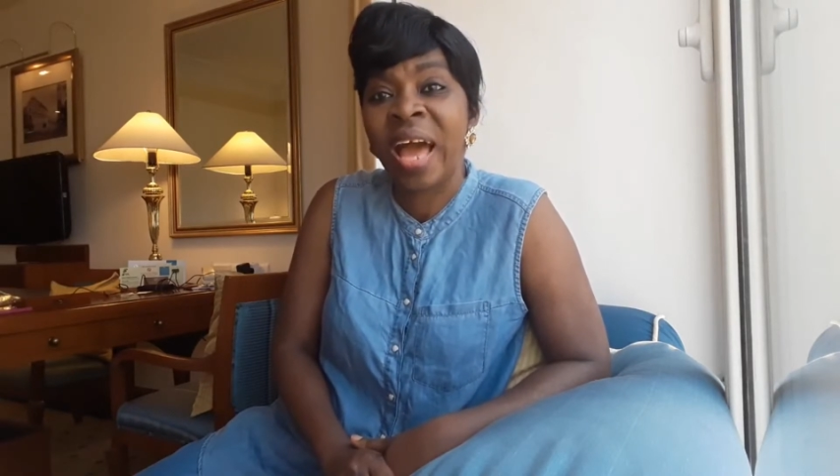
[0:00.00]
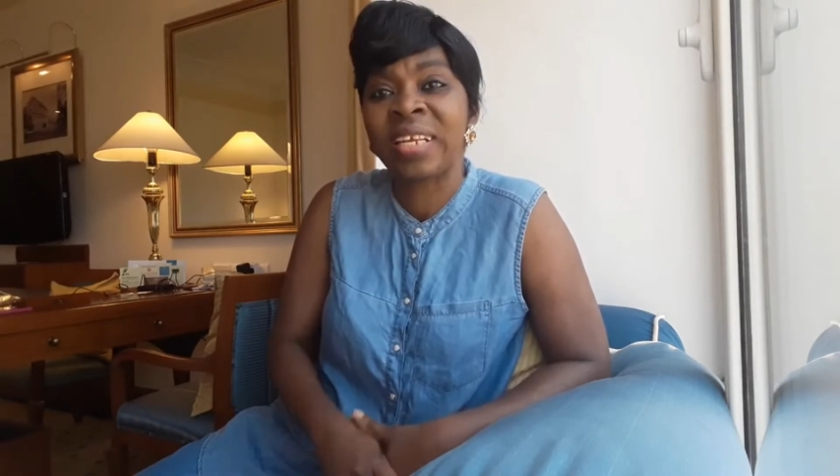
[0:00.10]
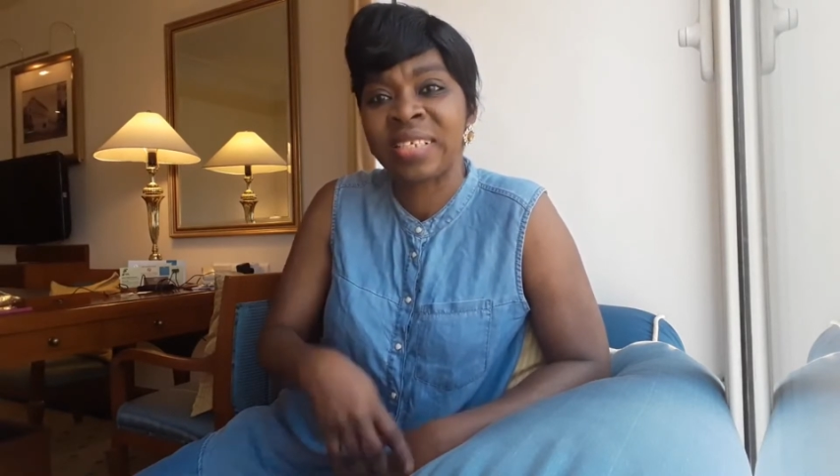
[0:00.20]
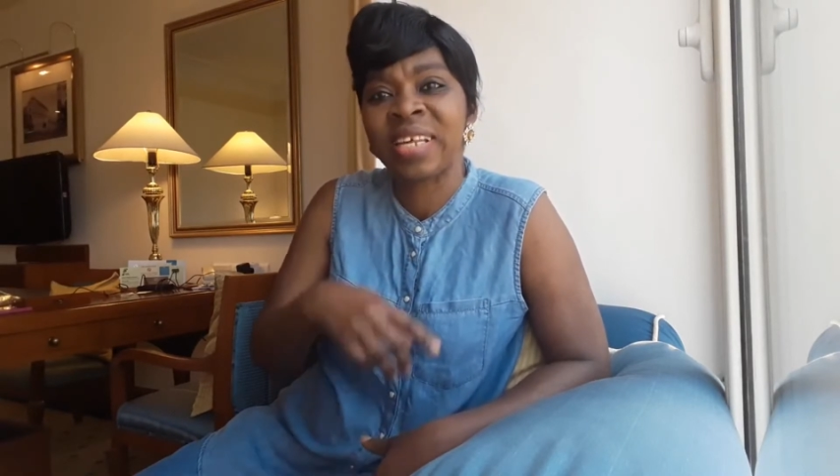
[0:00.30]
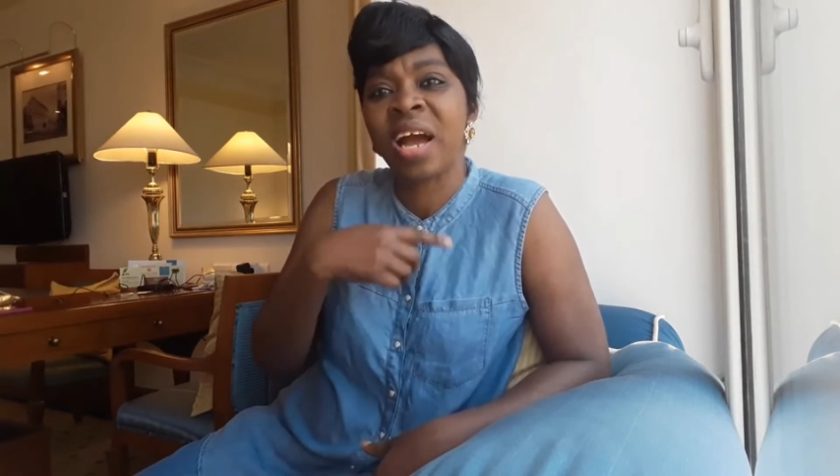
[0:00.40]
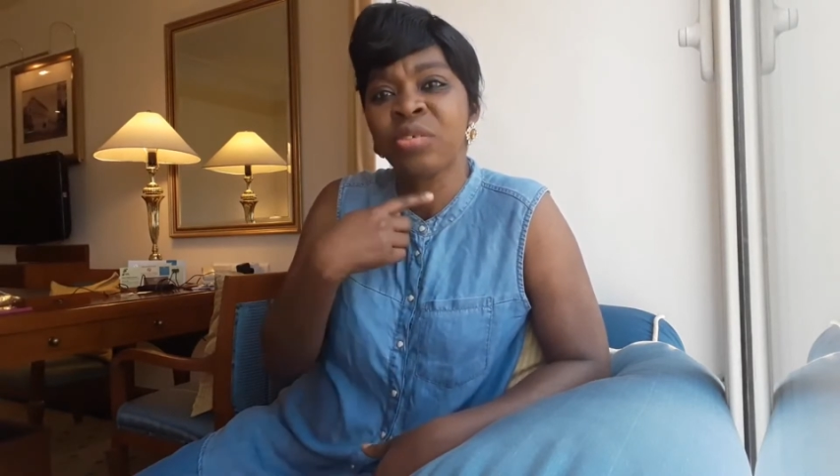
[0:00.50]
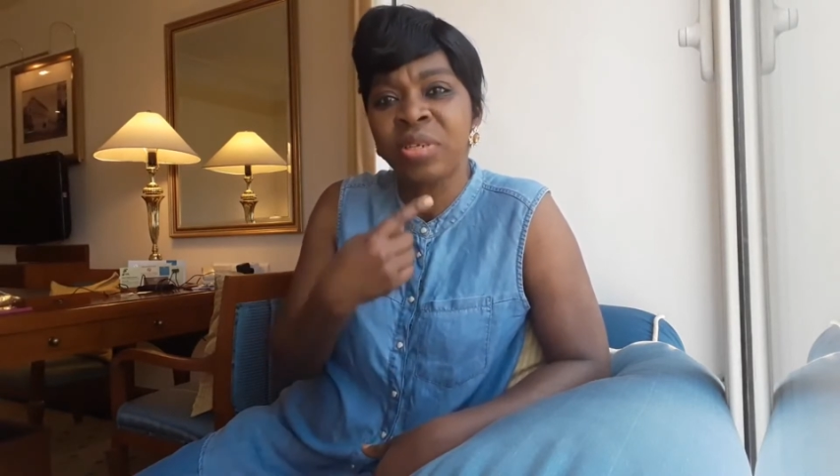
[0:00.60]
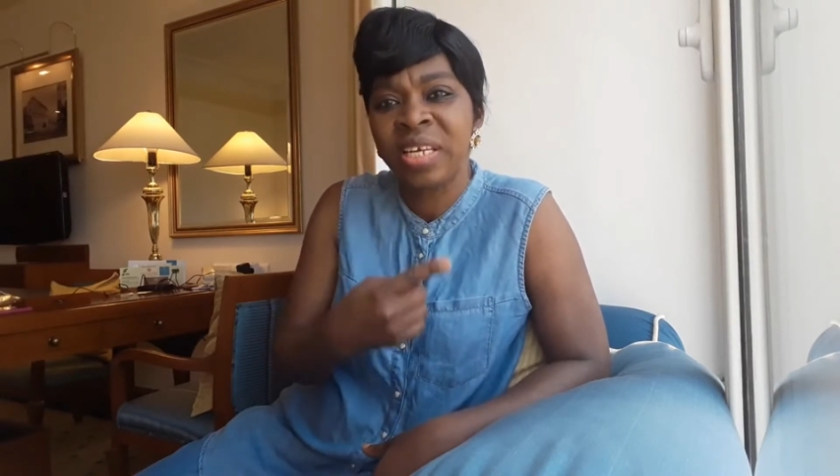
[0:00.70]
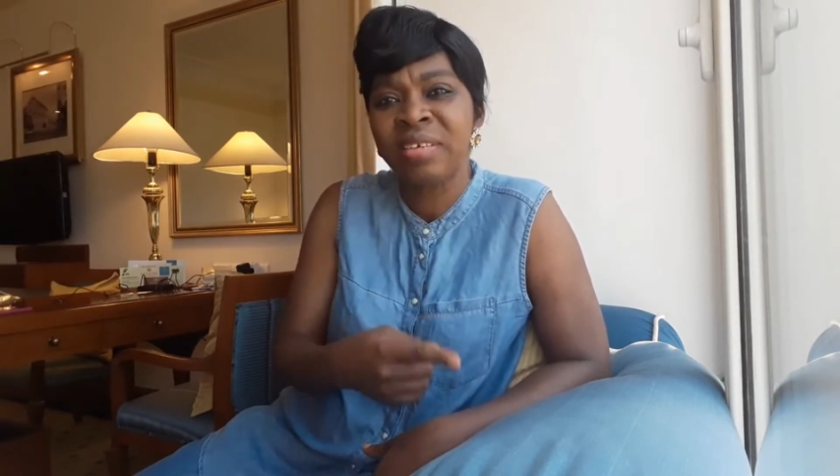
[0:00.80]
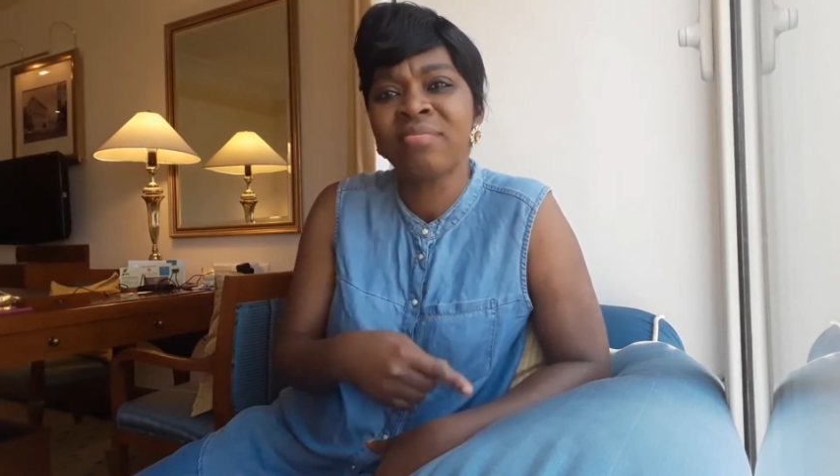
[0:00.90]
and it's
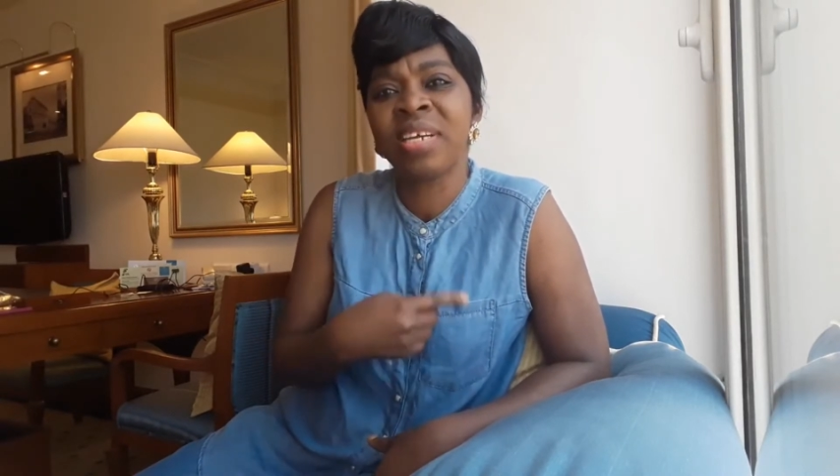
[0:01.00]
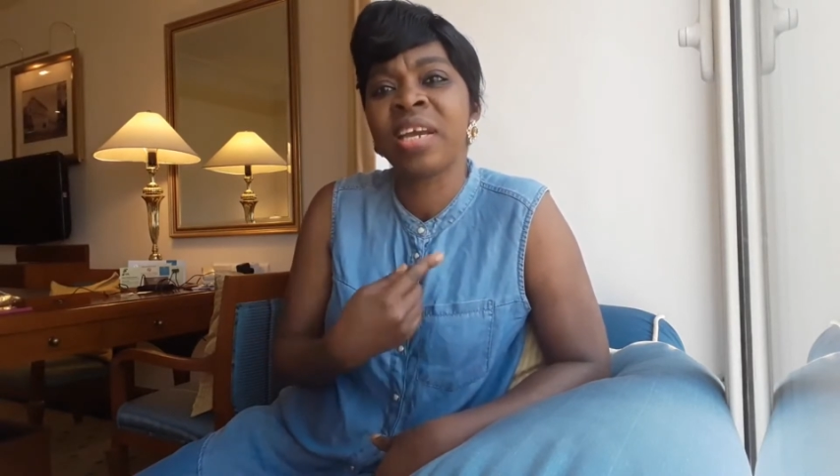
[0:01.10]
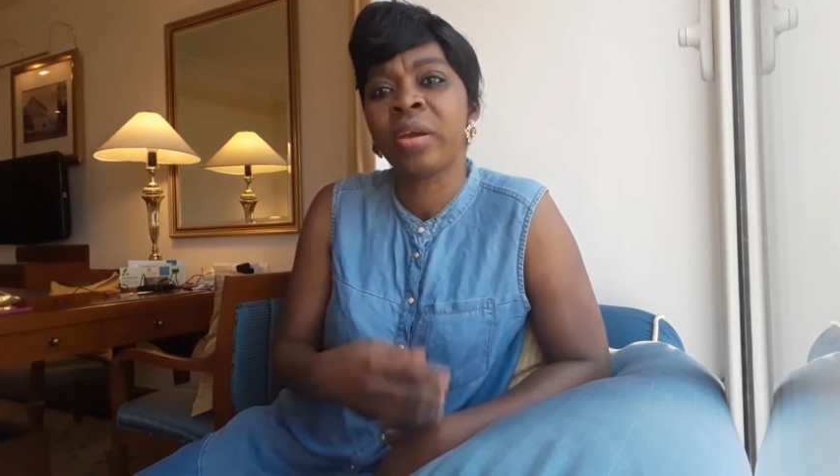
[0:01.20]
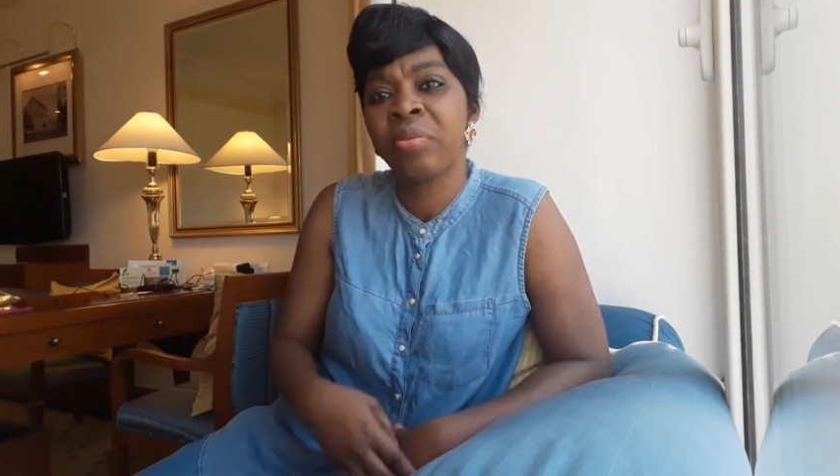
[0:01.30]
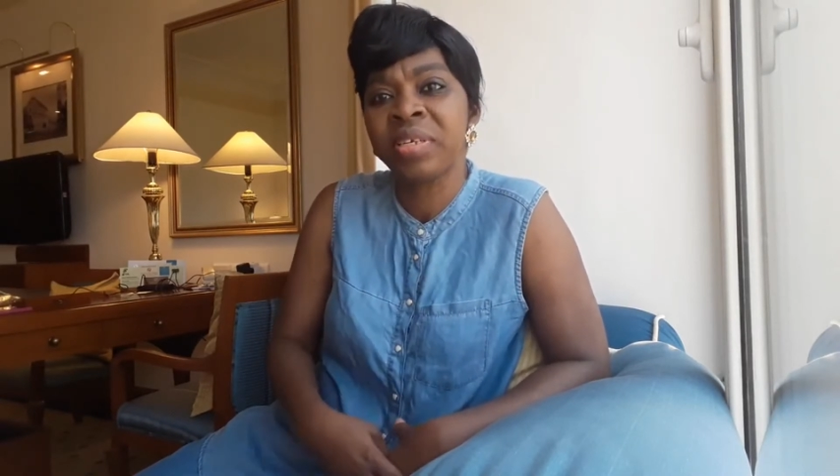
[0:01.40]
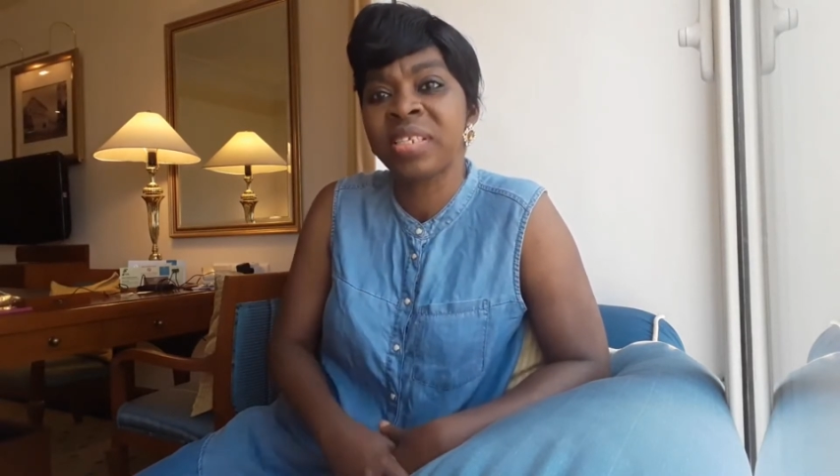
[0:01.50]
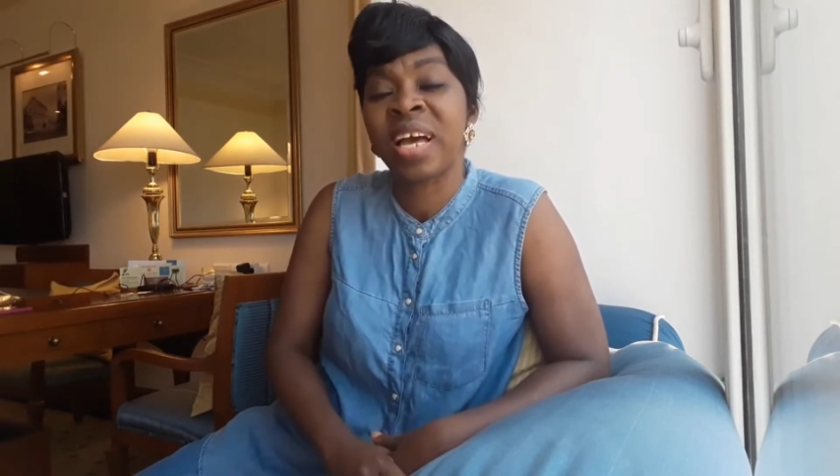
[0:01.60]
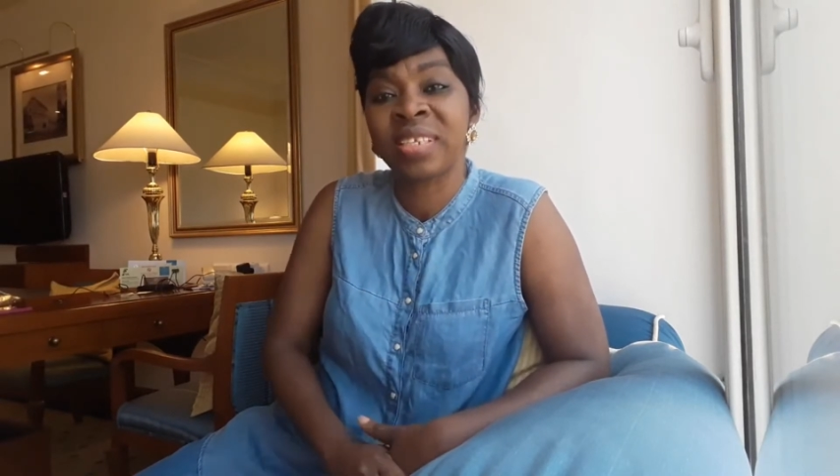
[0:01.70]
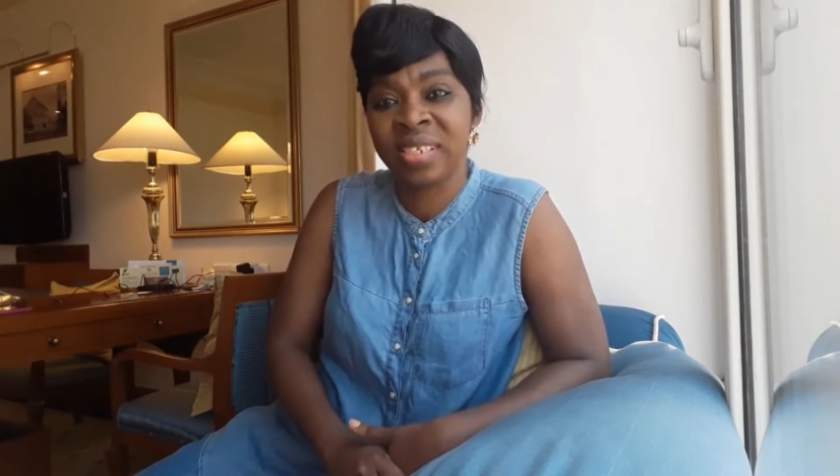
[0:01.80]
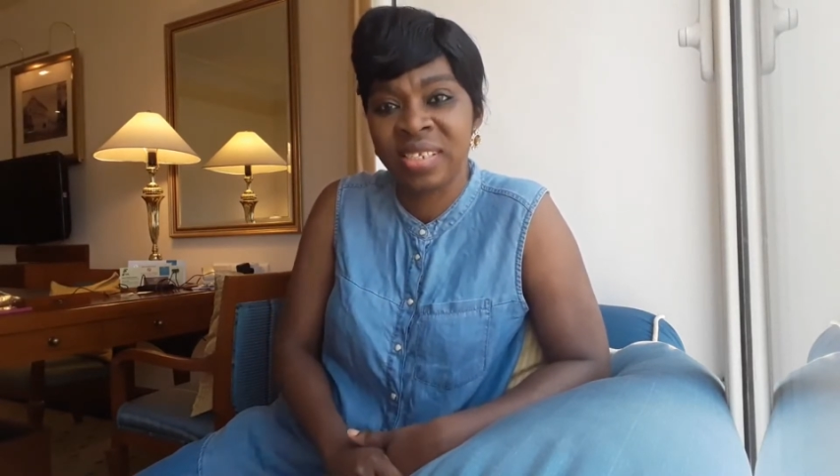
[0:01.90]
actually
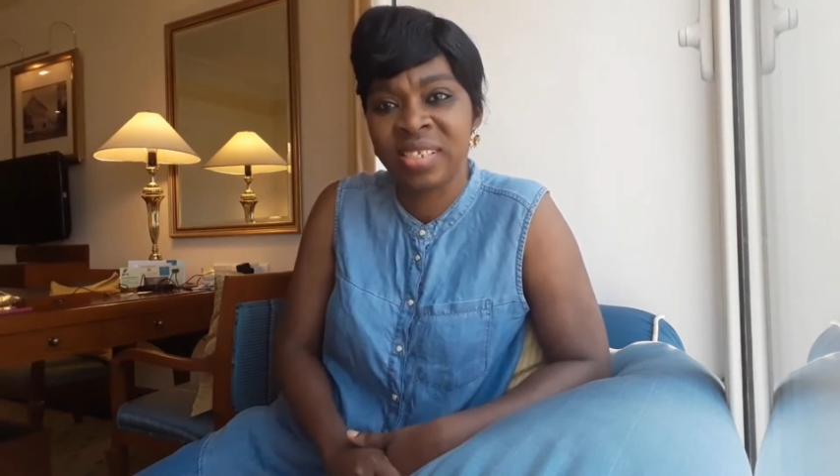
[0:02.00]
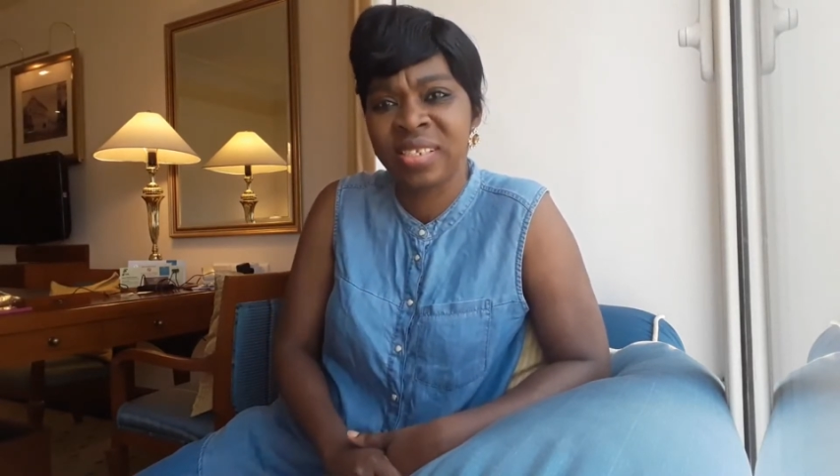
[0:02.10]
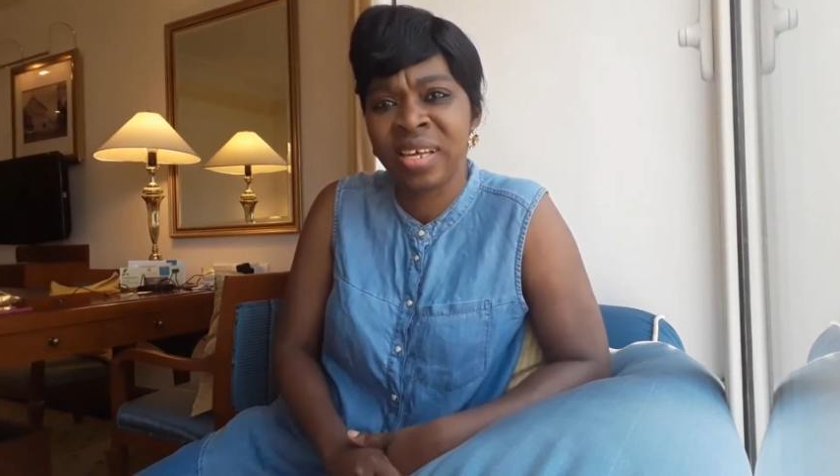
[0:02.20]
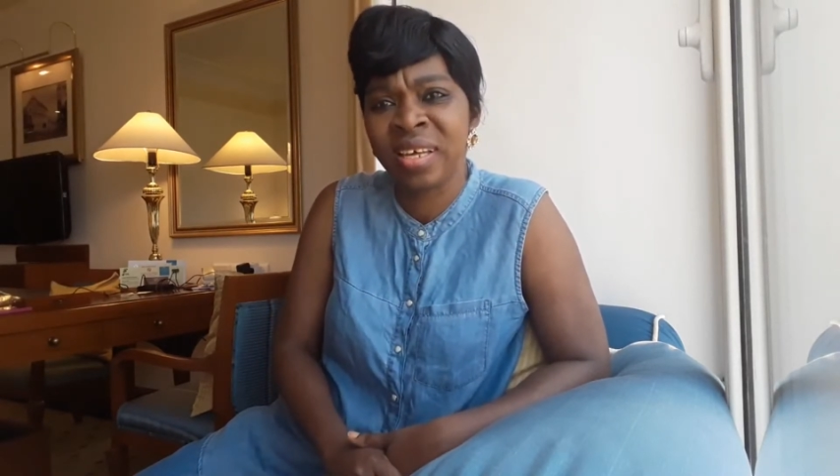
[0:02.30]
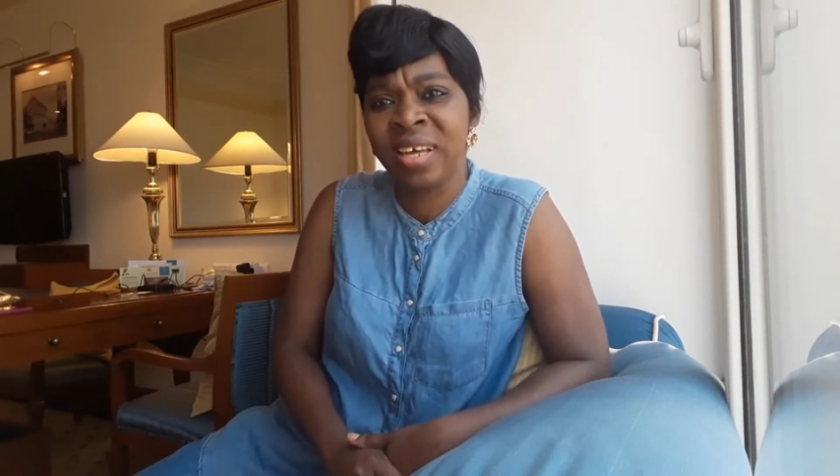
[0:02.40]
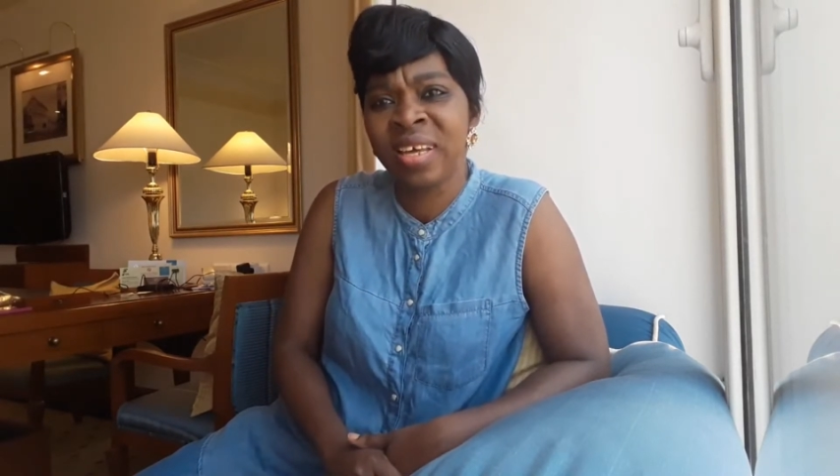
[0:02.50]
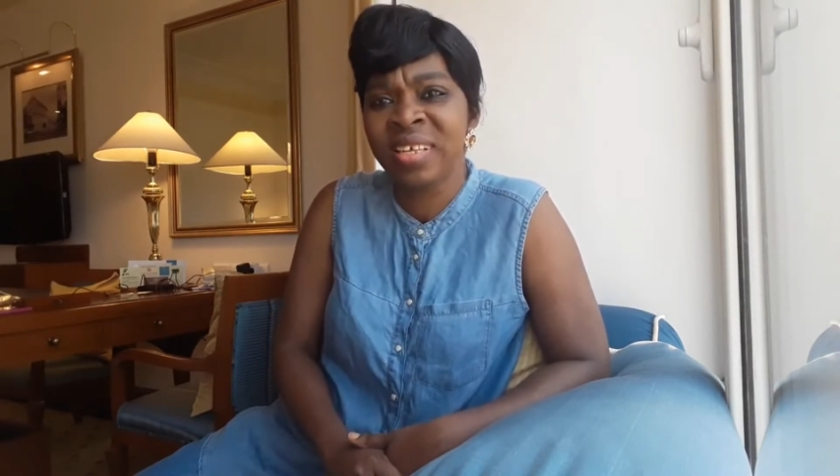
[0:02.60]
increasing as it is there.